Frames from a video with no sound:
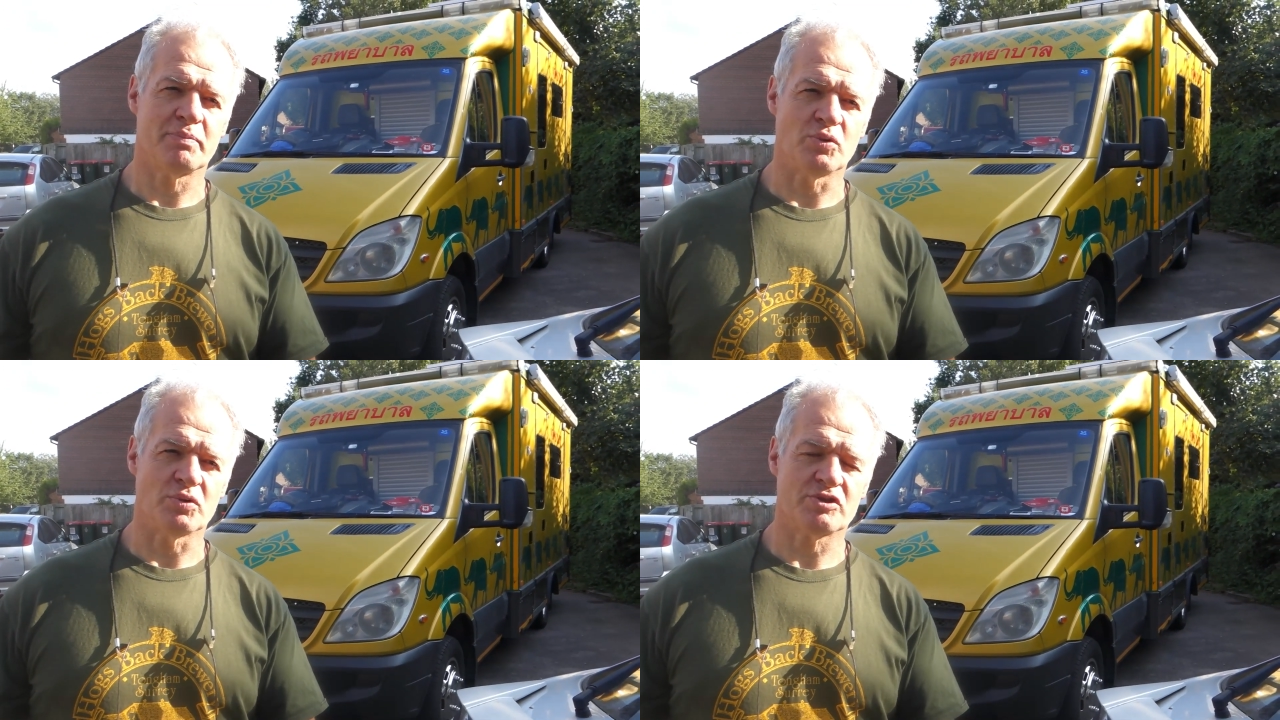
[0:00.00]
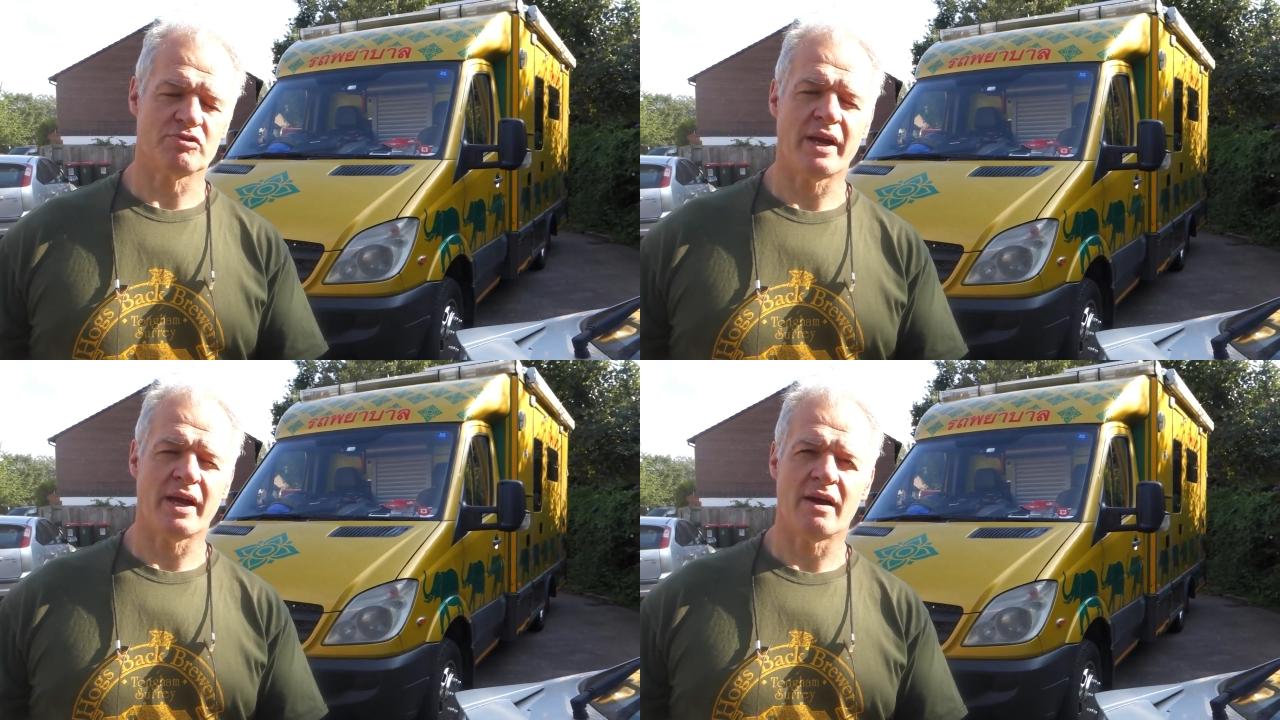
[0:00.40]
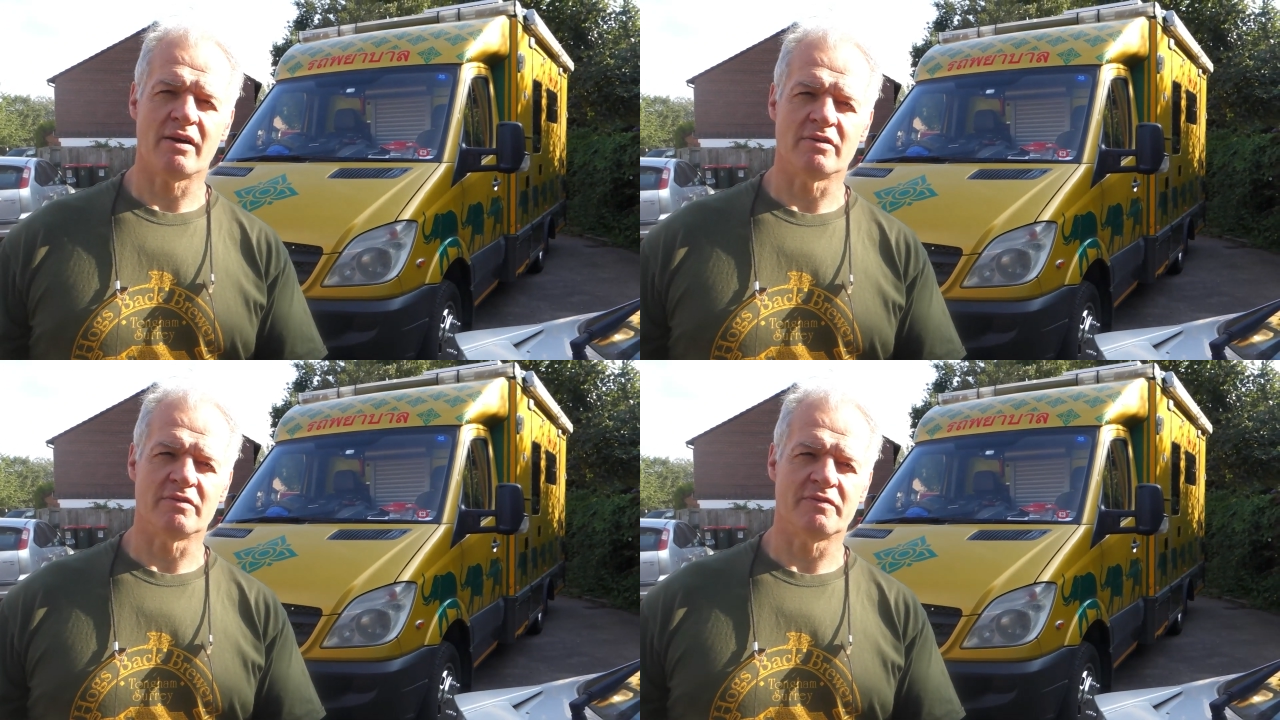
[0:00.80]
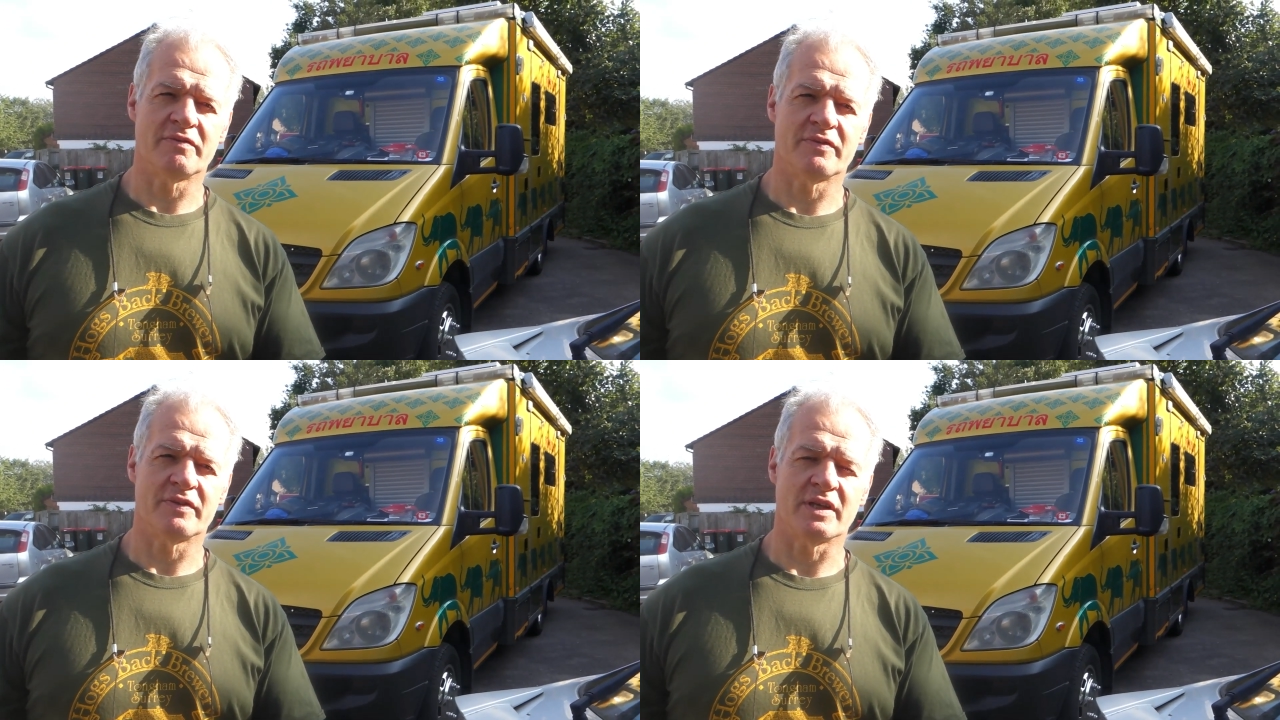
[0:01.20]
bought straight out
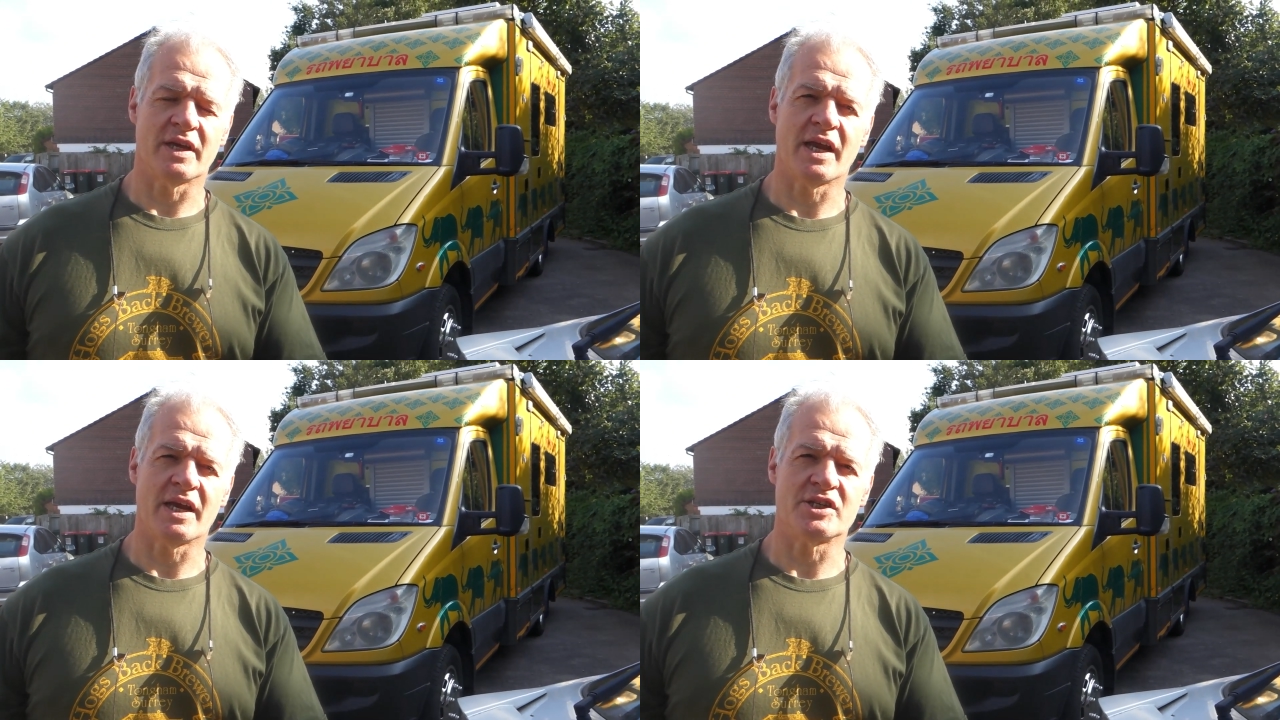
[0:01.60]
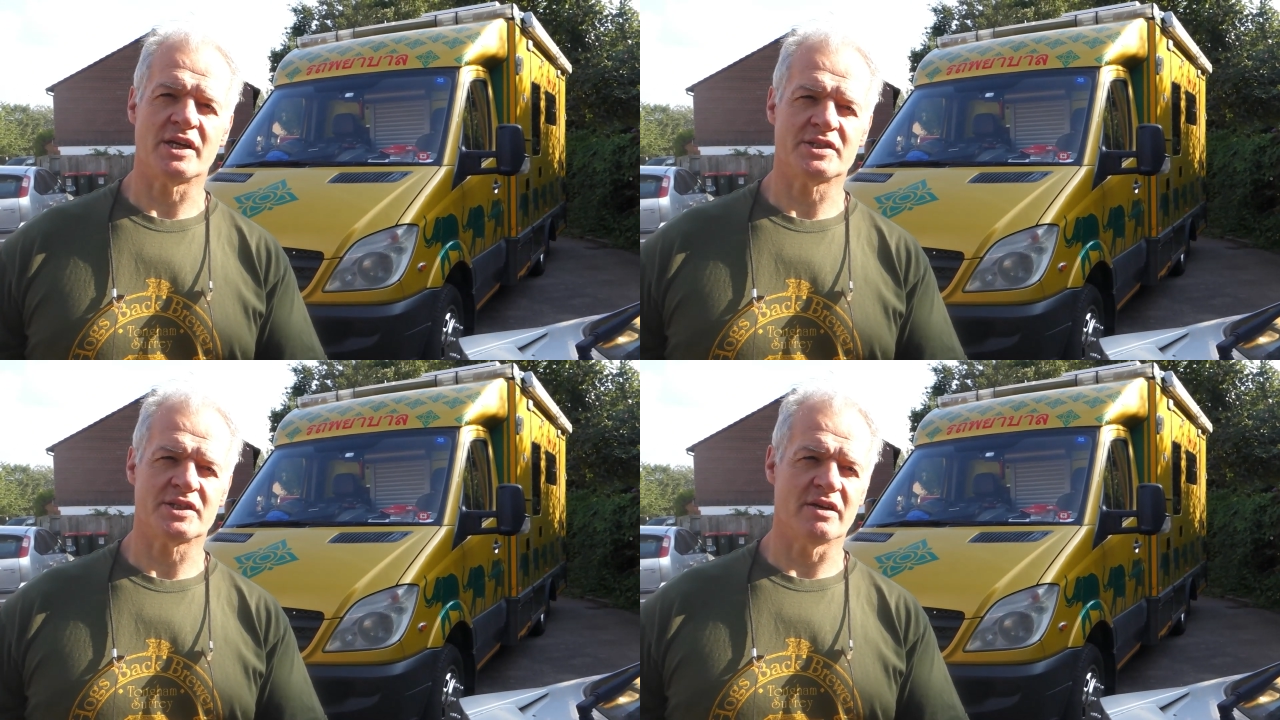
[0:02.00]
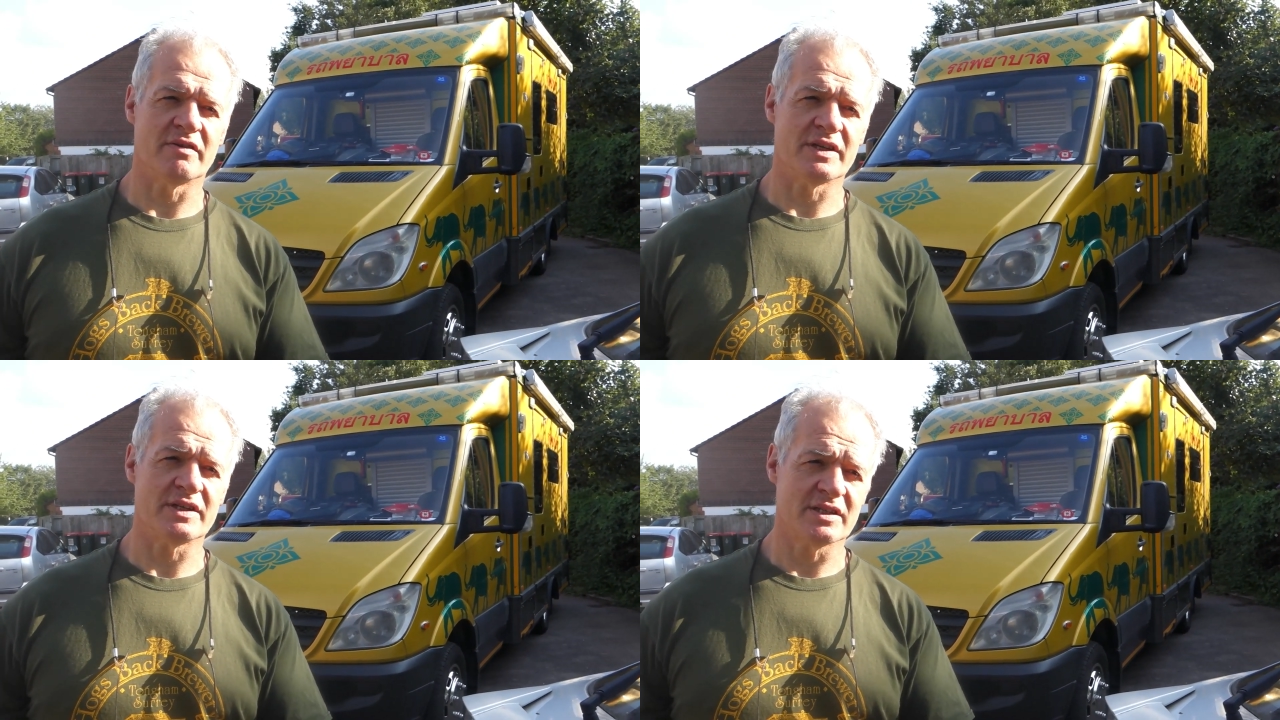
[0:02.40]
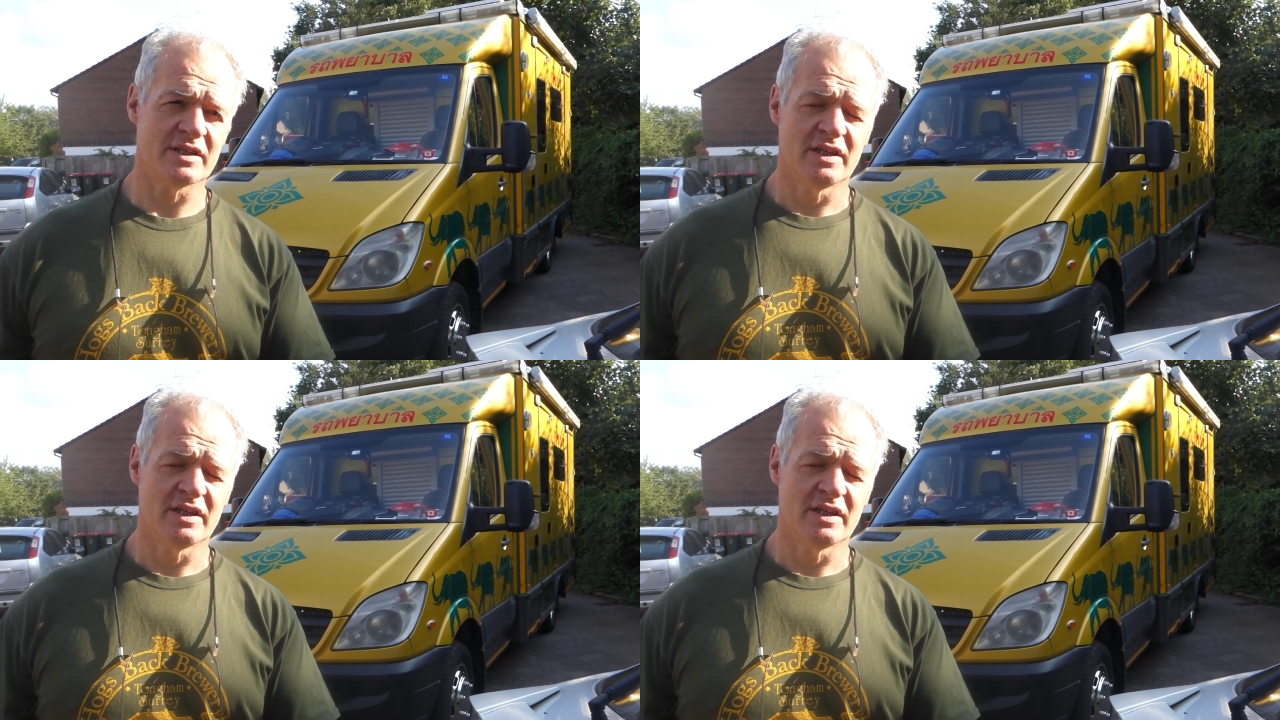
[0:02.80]
of the NHS service.